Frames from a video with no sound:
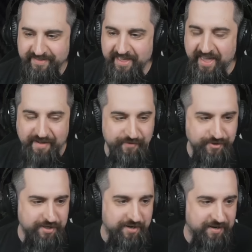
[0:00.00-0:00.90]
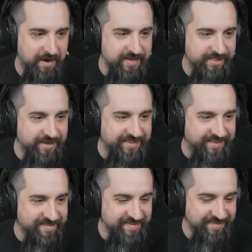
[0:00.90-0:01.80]
Yeah, for sure. I mean, look at
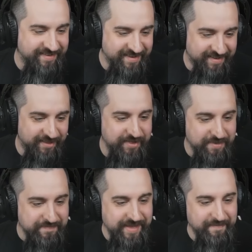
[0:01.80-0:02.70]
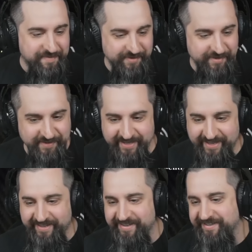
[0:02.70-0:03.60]
this. Look at the memes we're doing
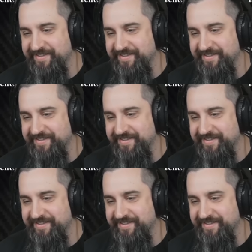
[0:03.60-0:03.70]
here.